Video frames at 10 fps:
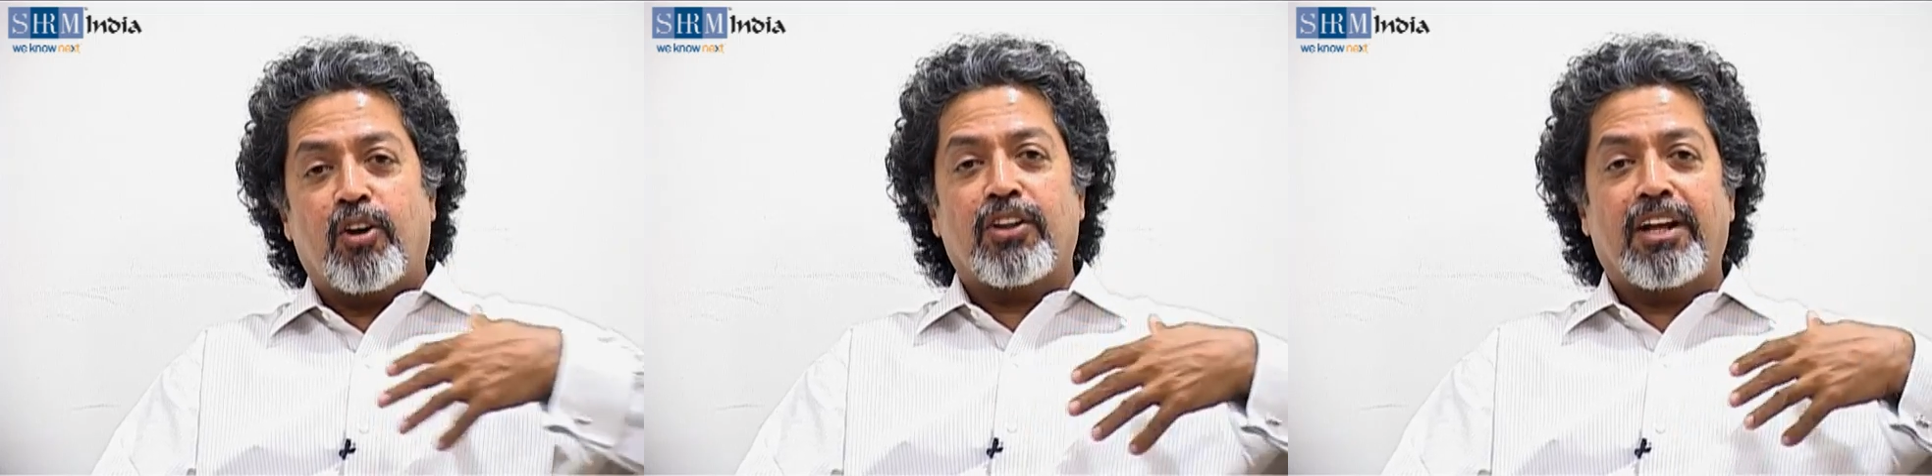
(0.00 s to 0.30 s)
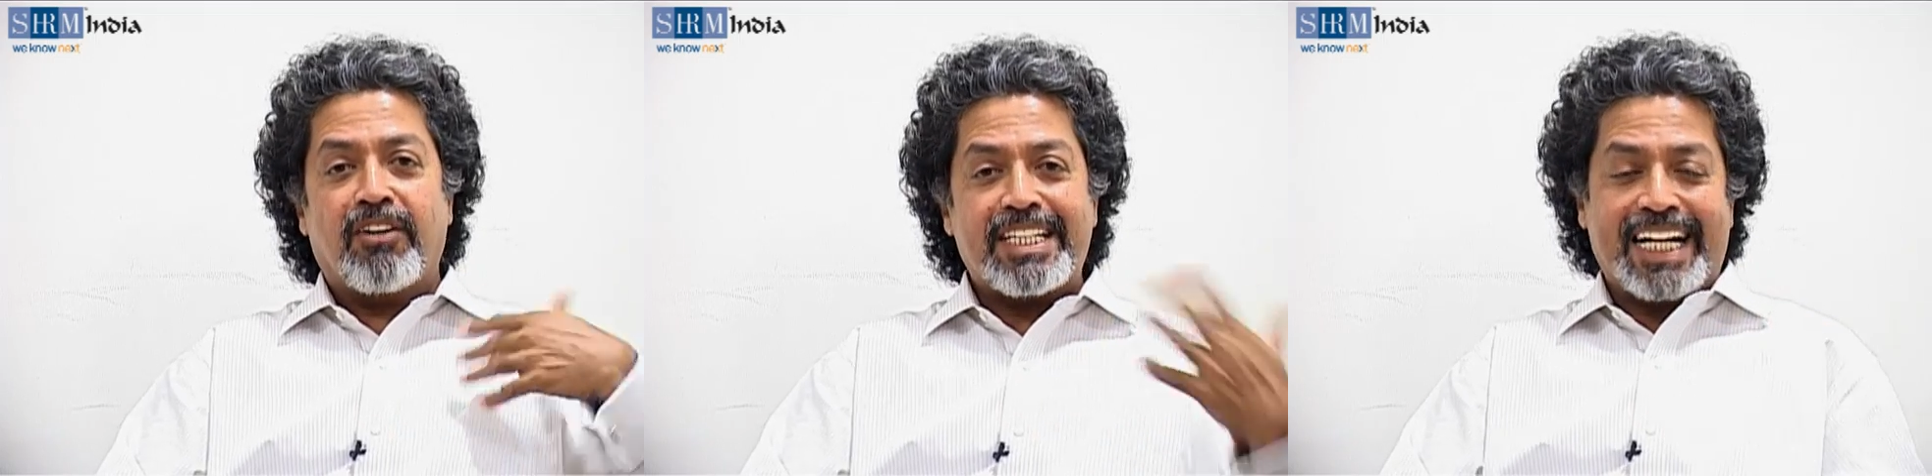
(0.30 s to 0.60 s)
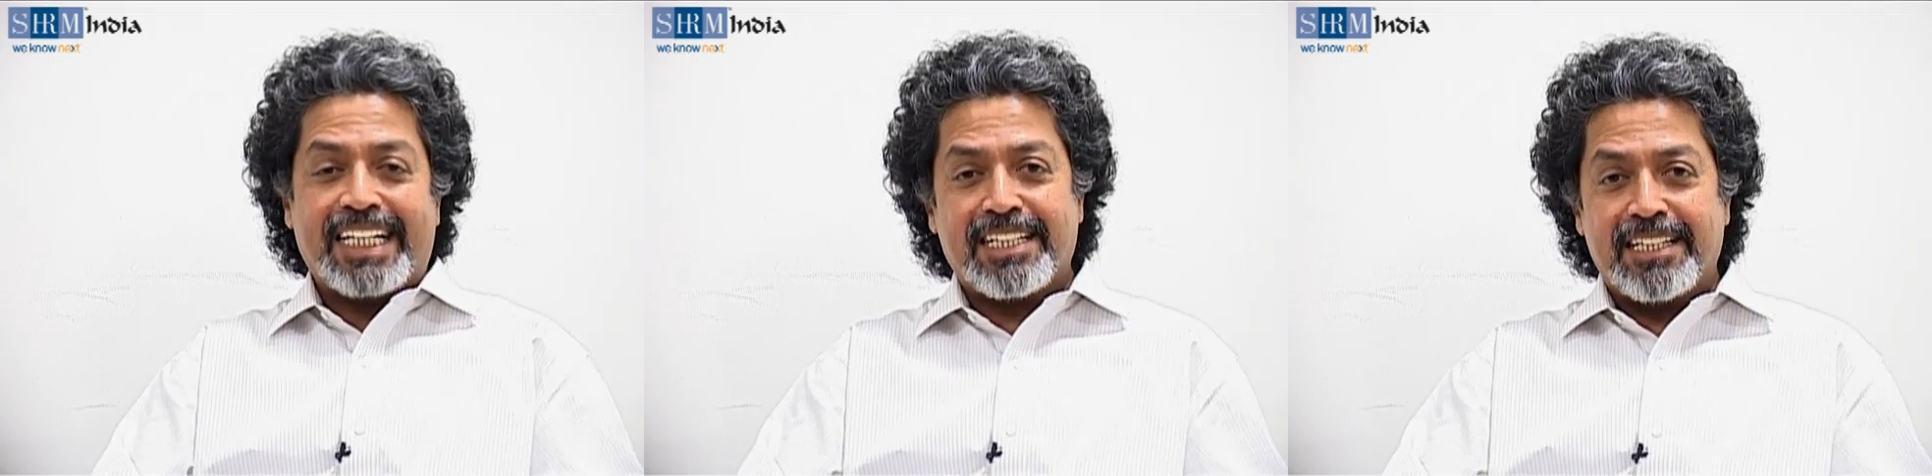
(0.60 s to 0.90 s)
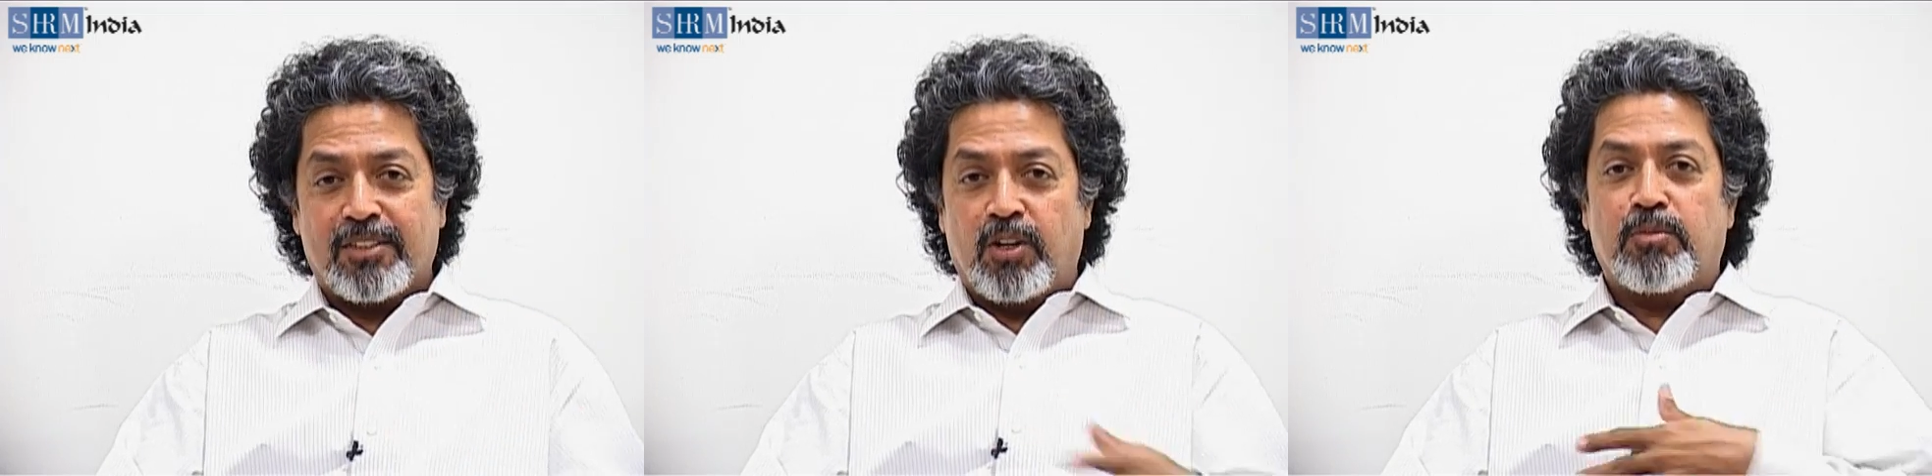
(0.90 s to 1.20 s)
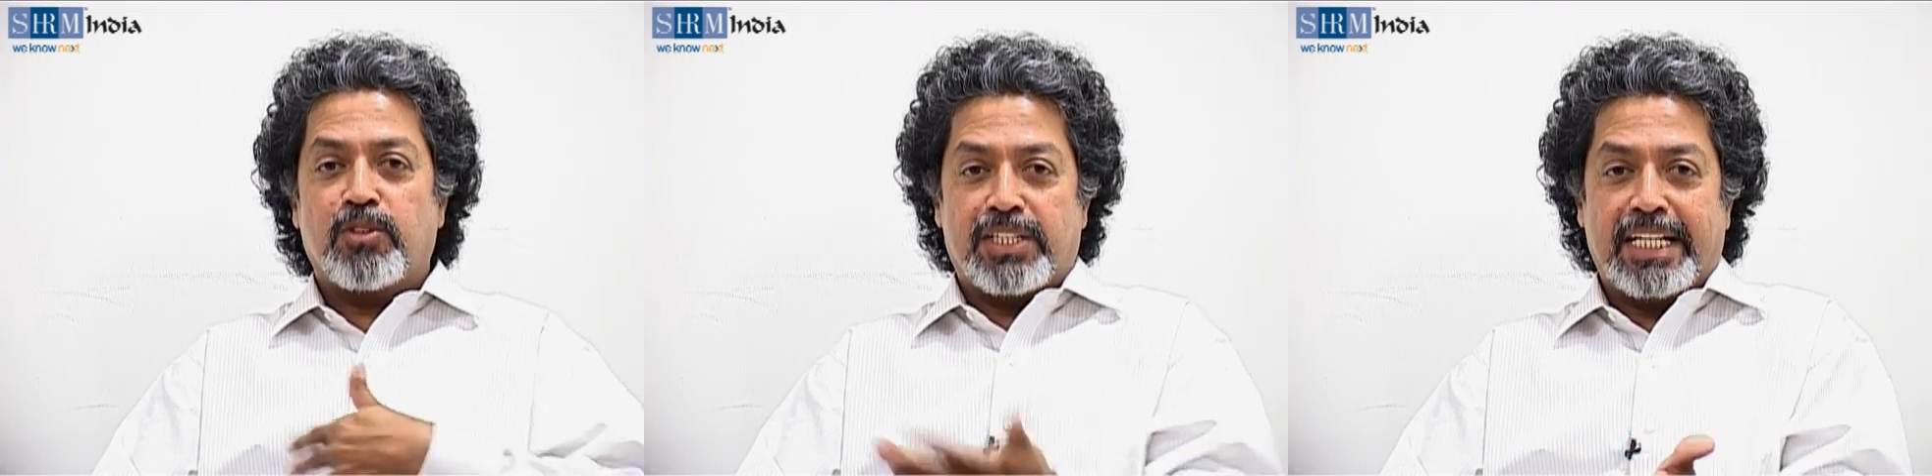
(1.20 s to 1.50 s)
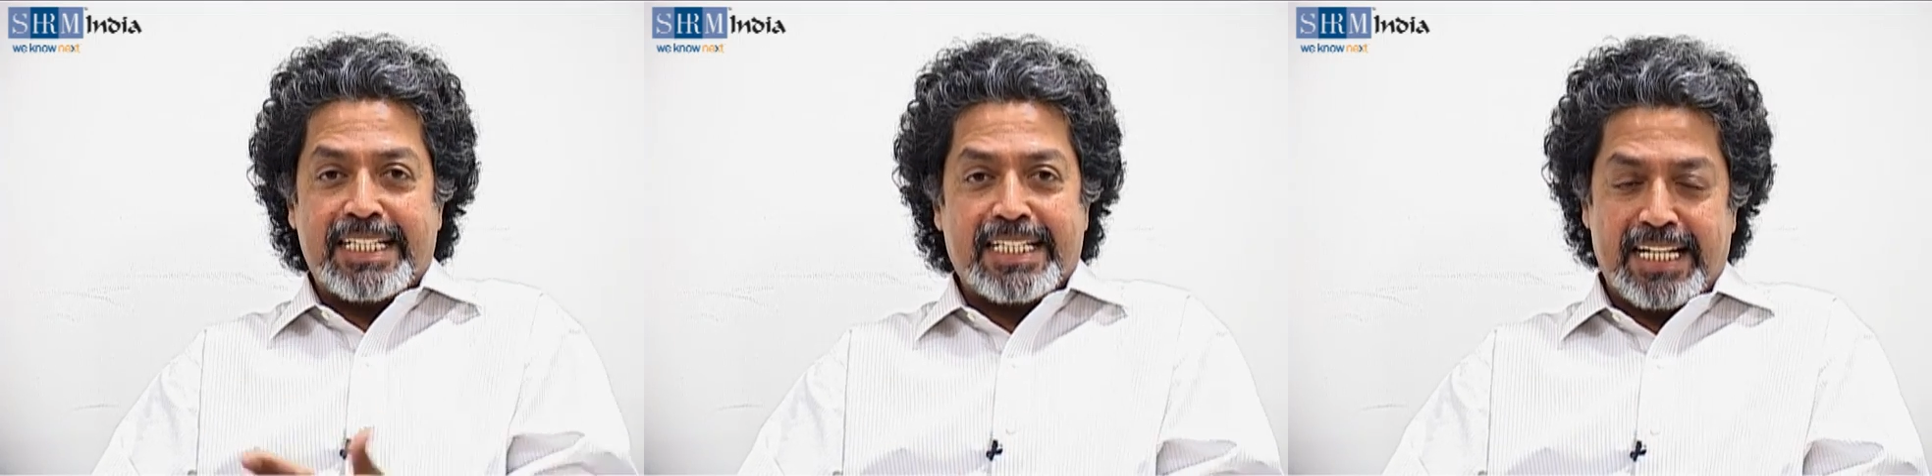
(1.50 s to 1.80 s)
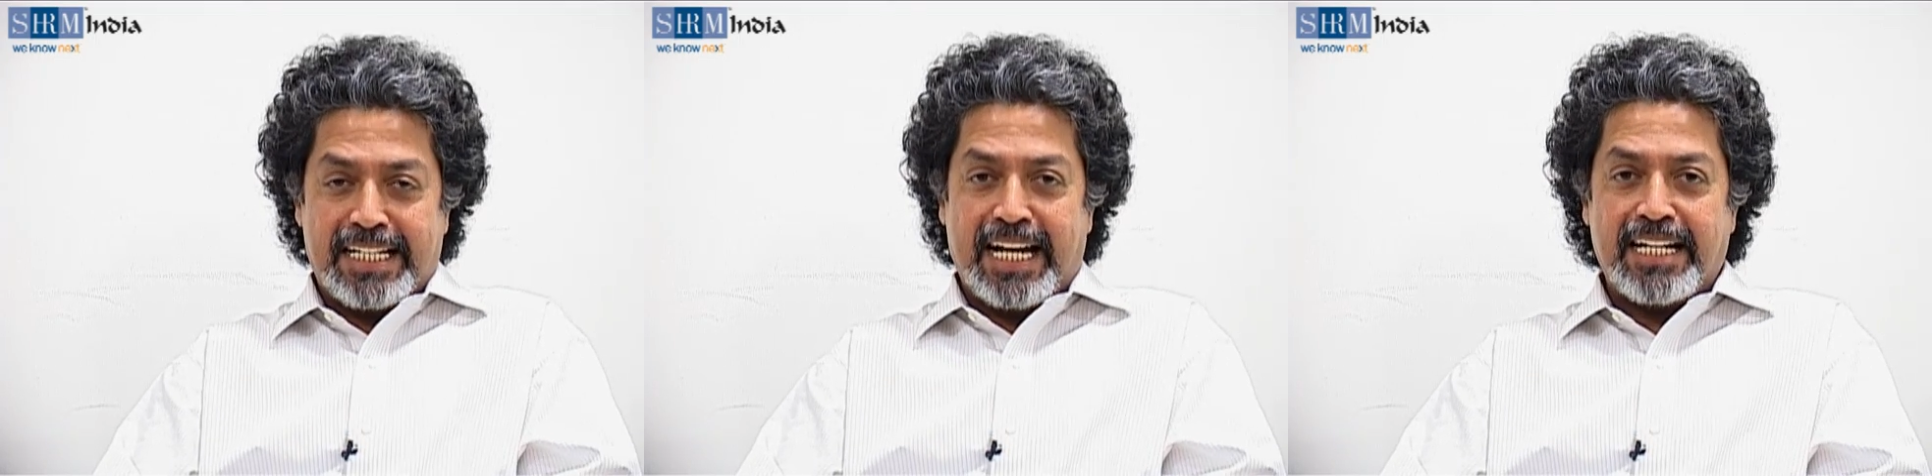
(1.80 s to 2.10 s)
or the rejection is almost
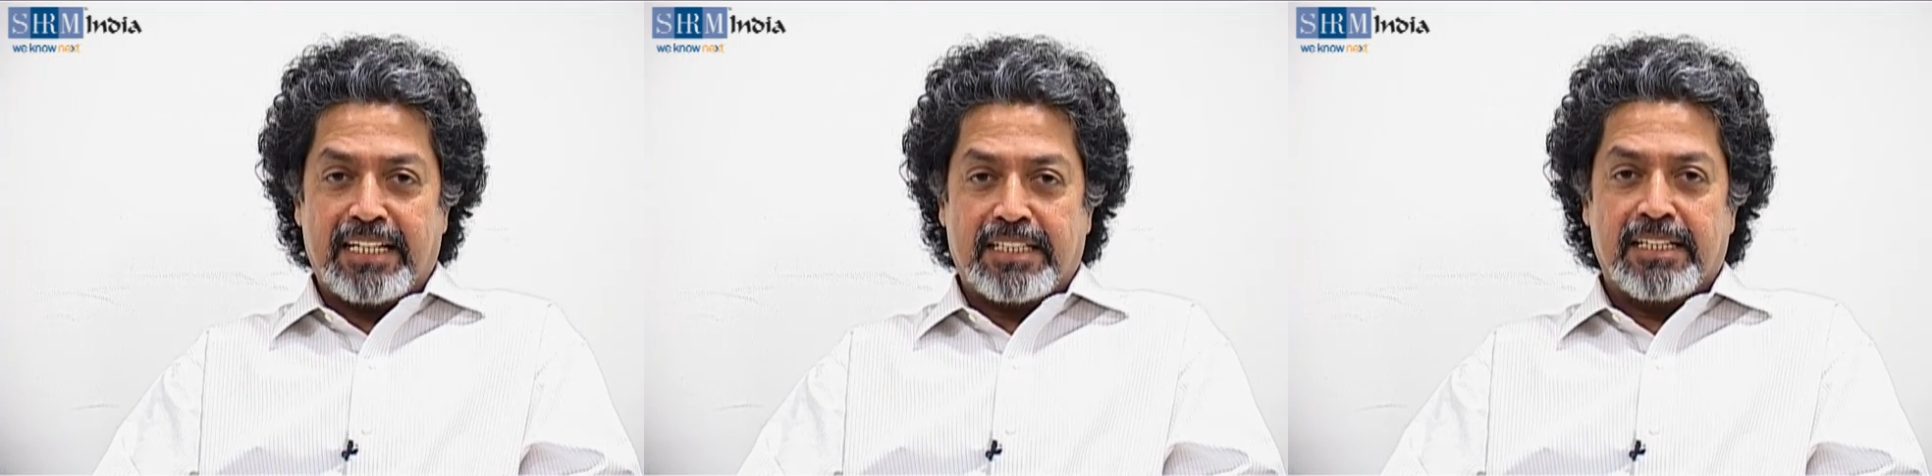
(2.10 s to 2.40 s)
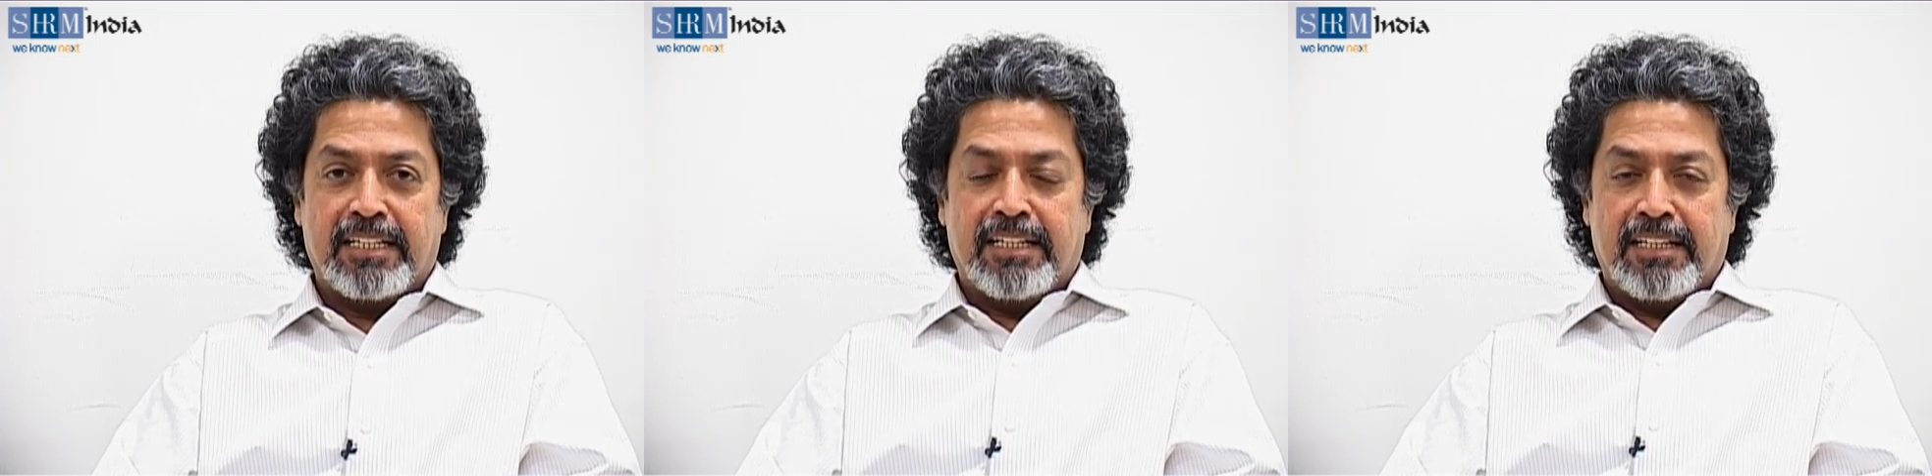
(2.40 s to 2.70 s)
instantaneous.